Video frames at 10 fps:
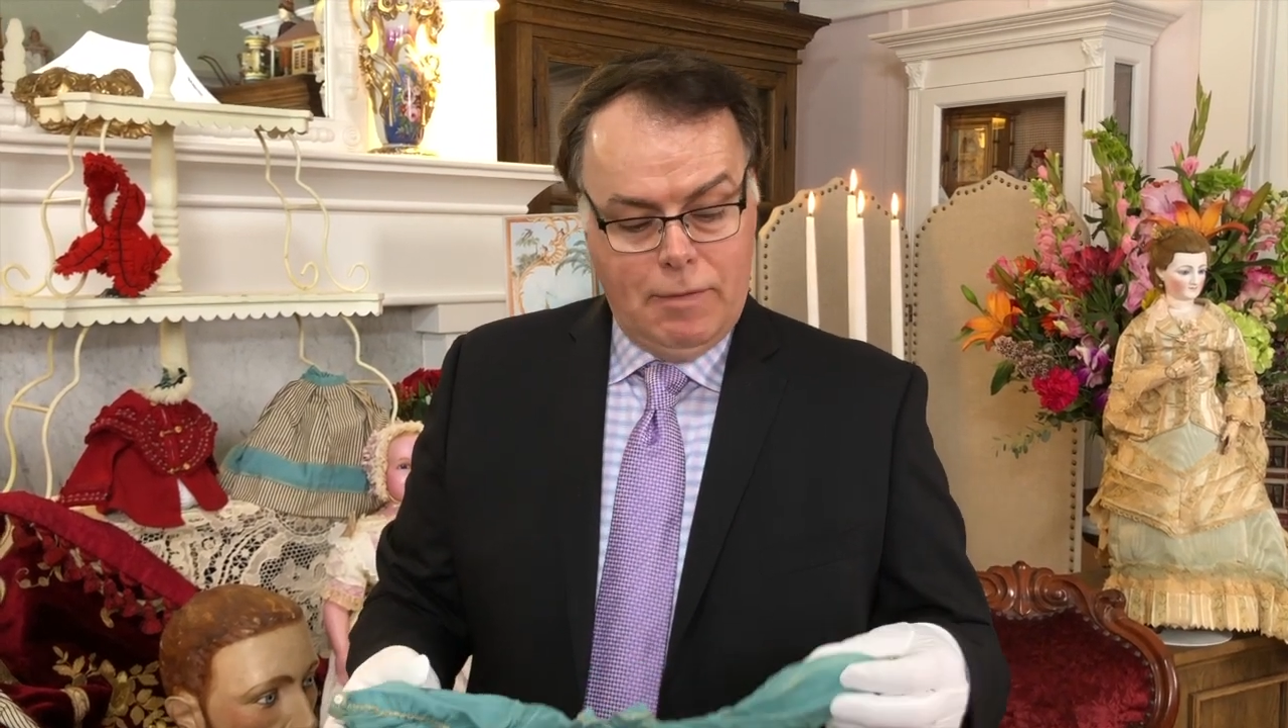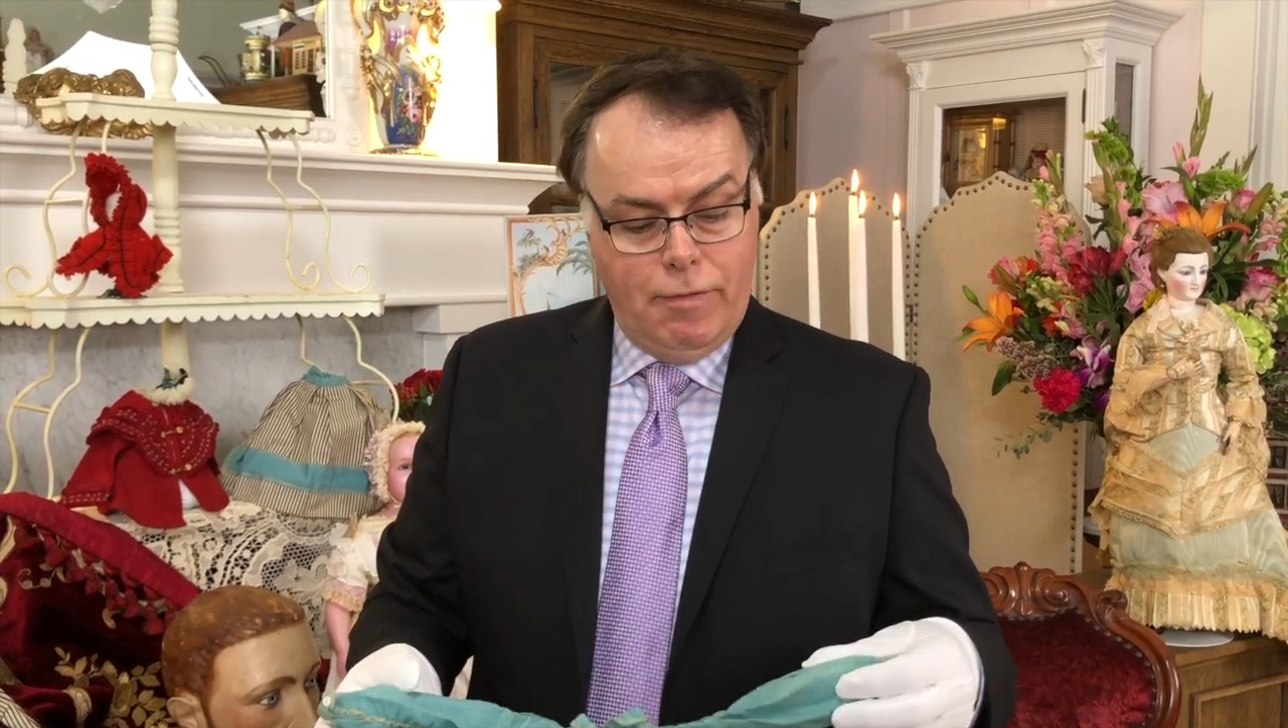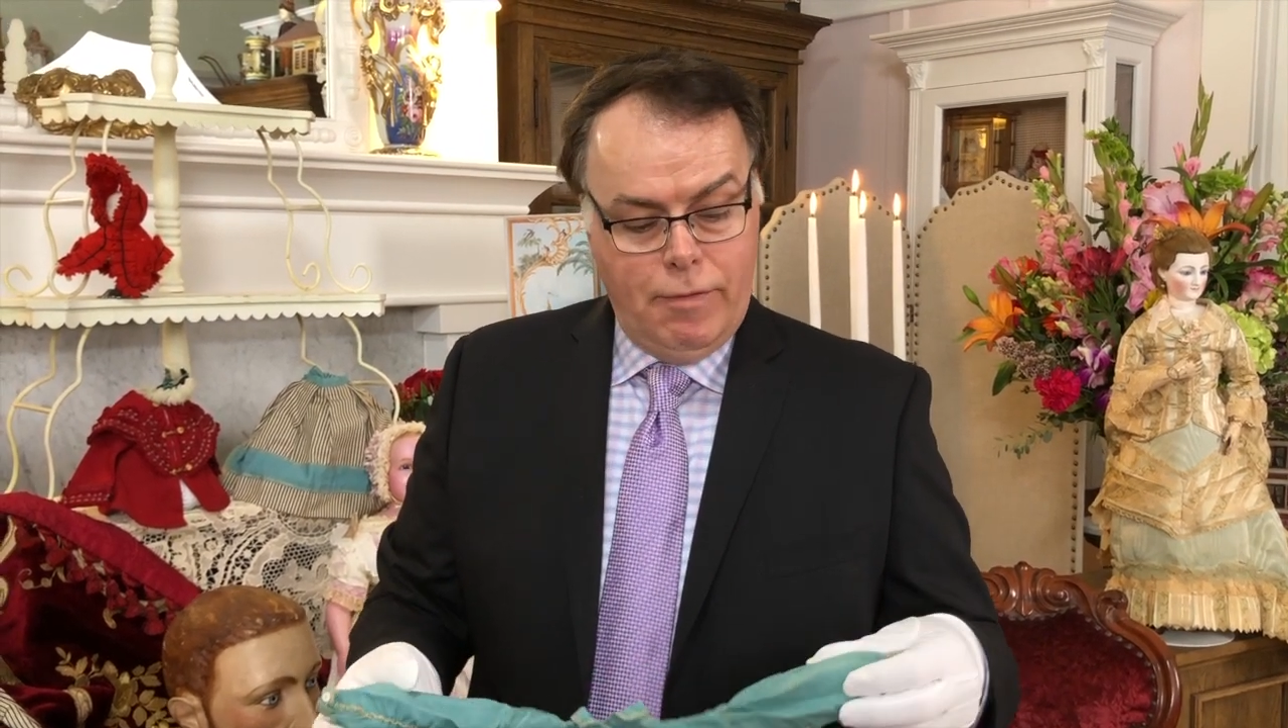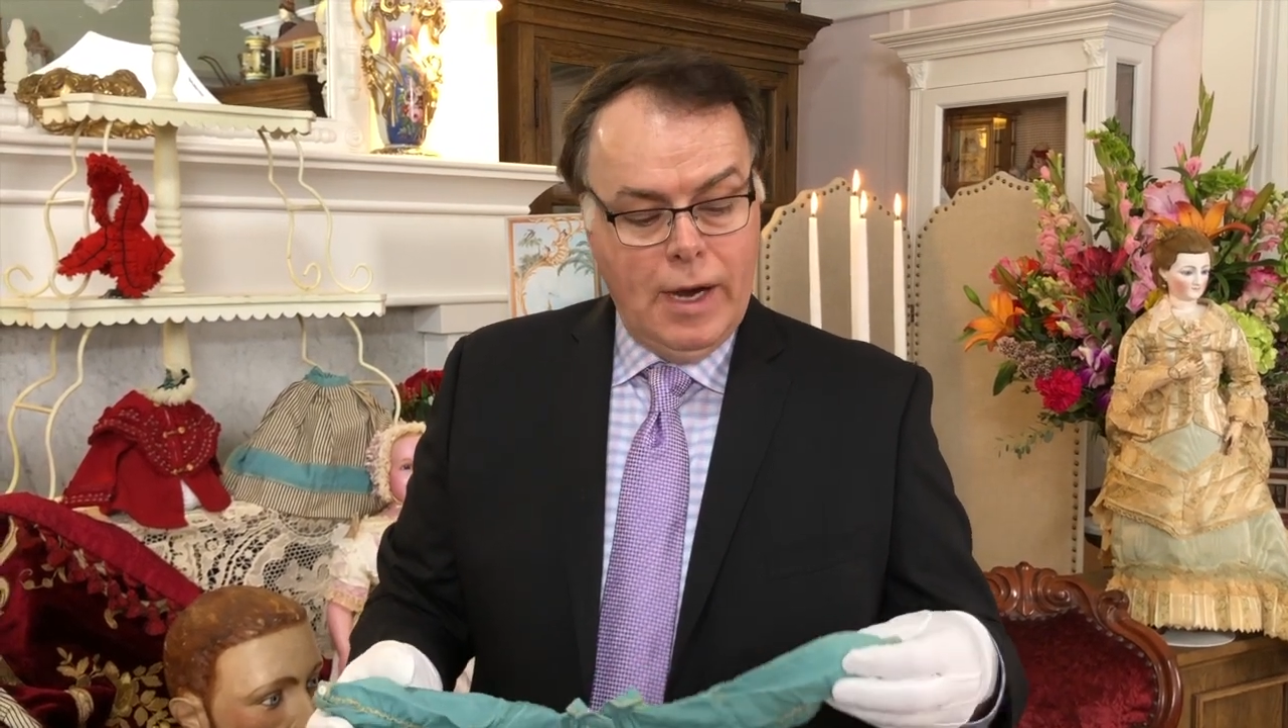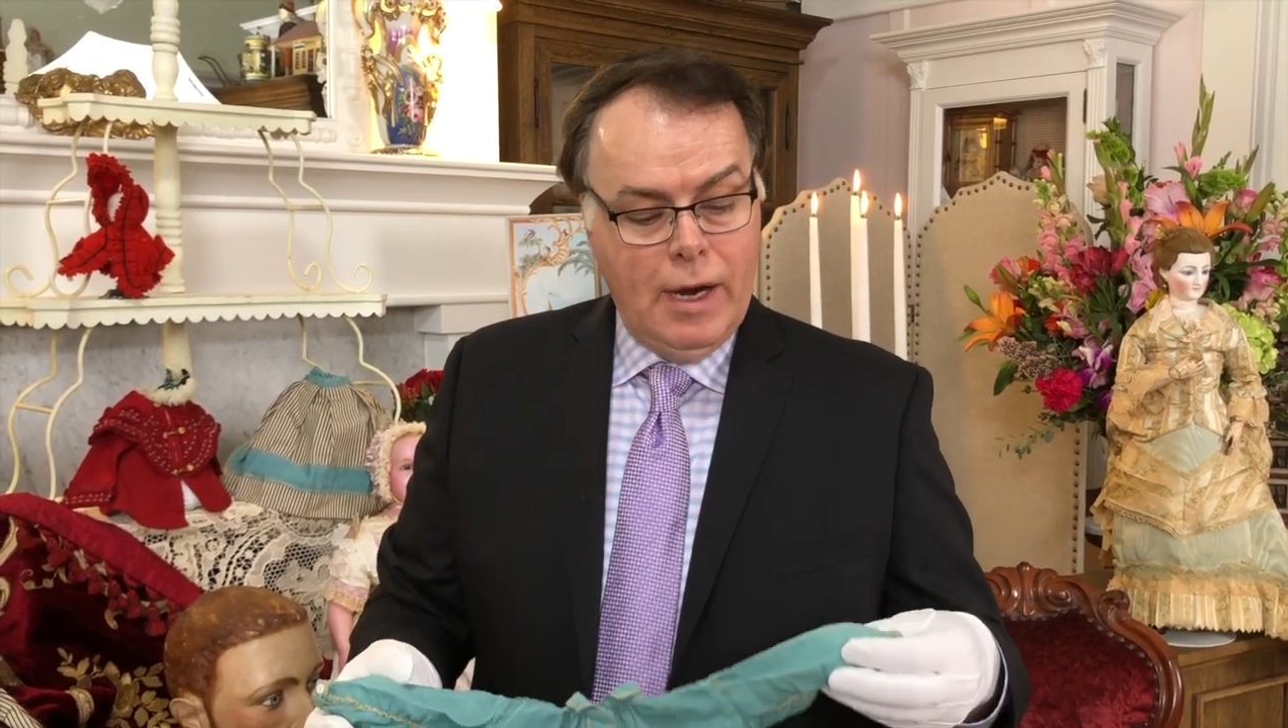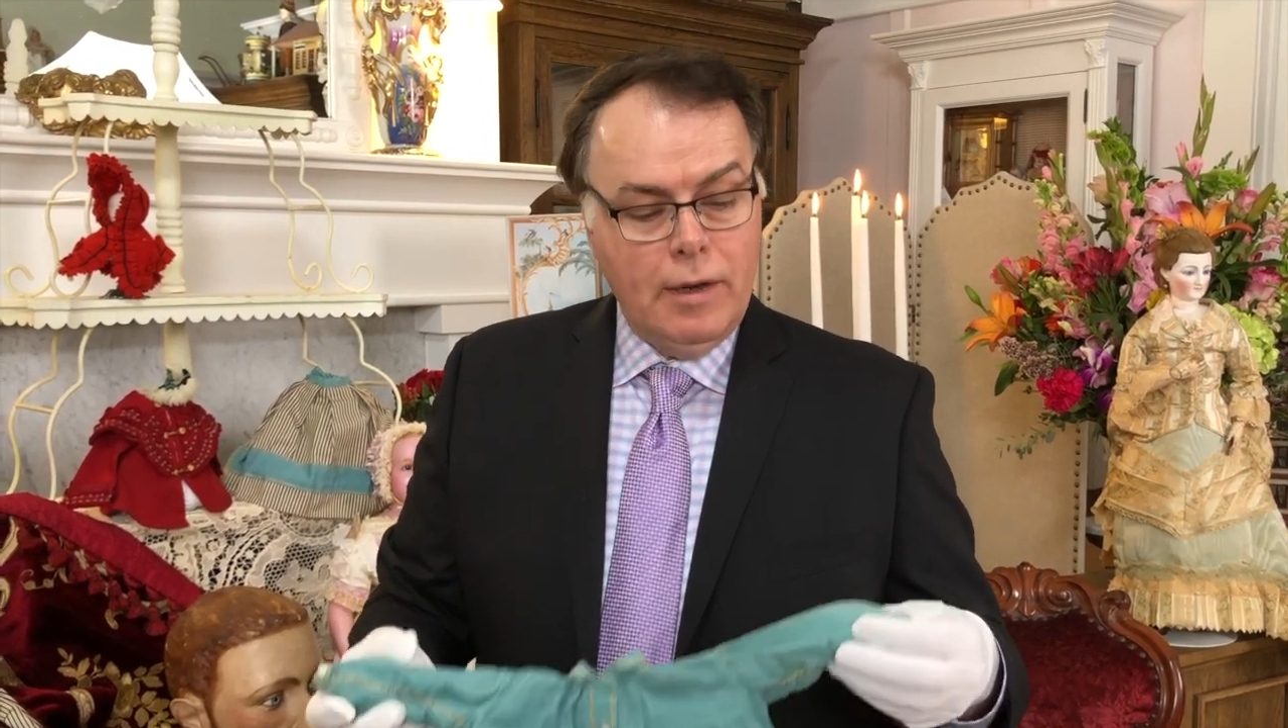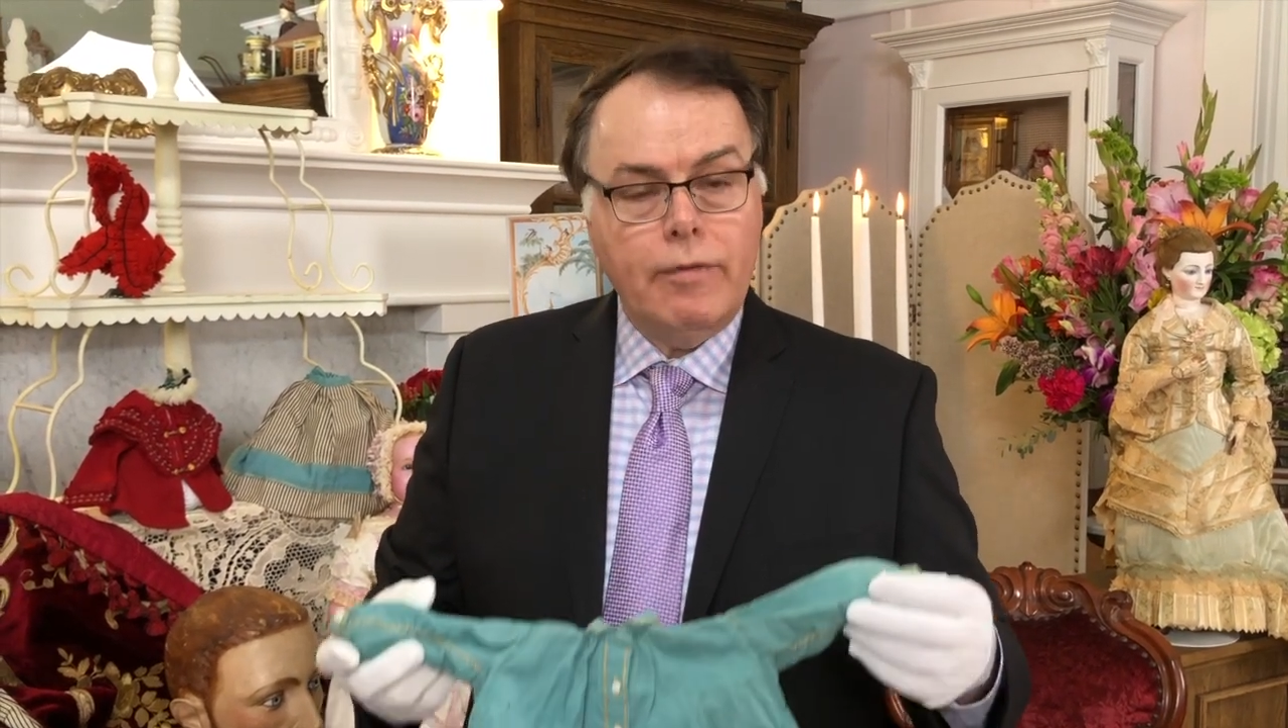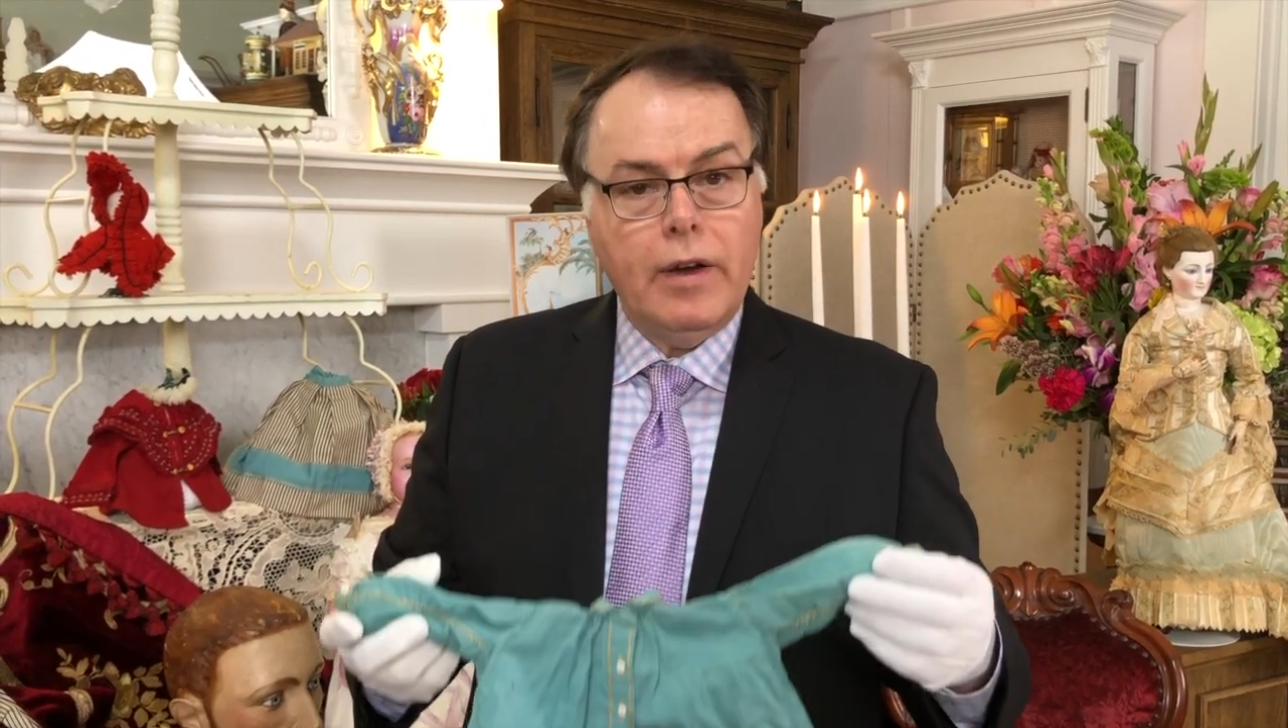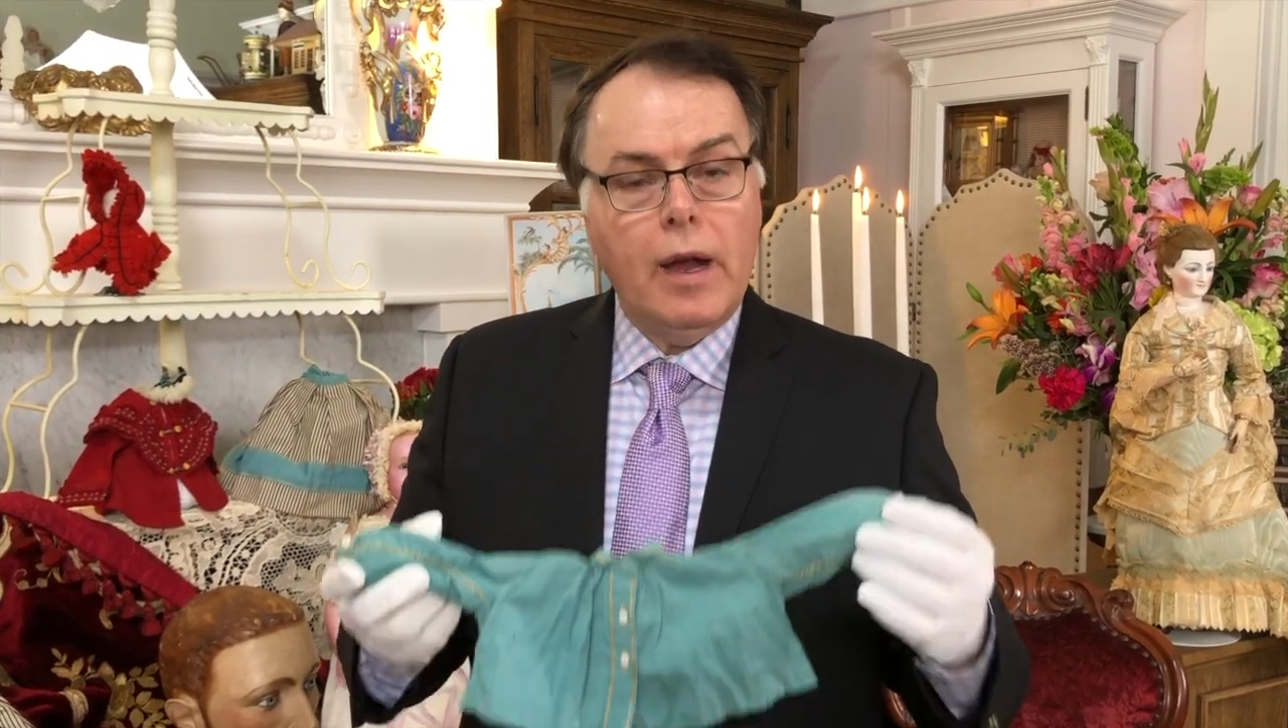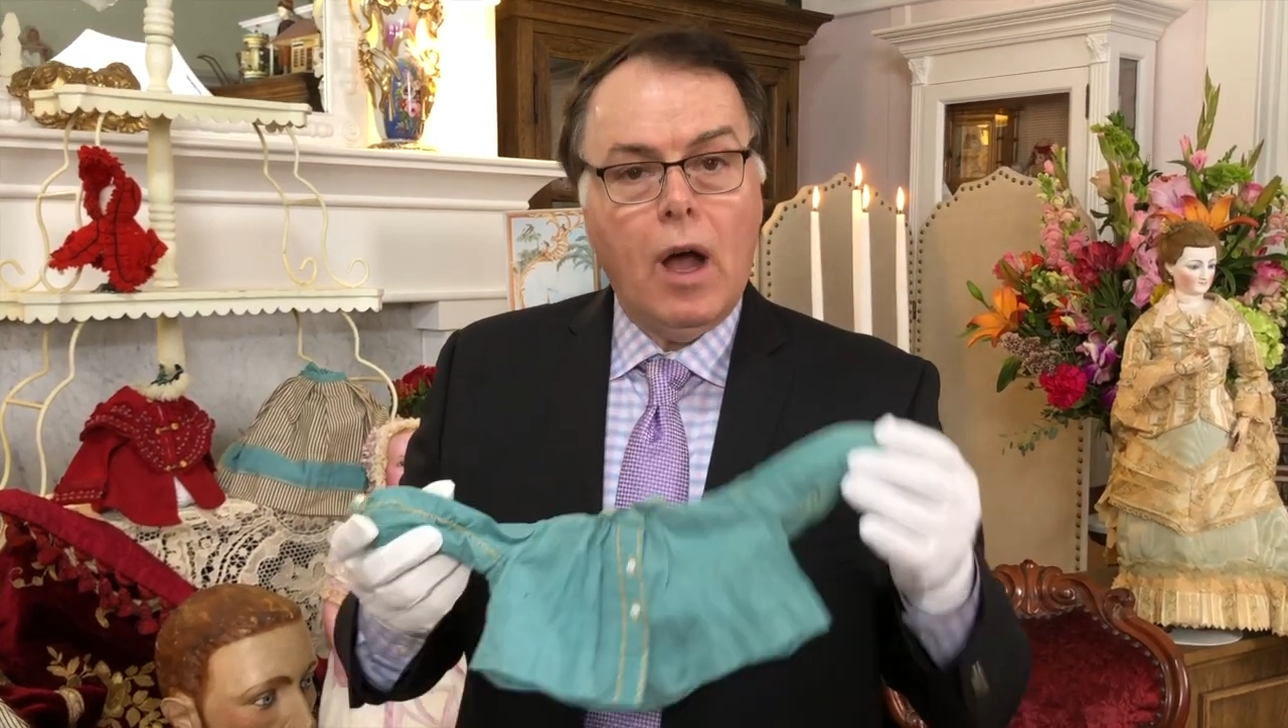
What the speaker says: very, very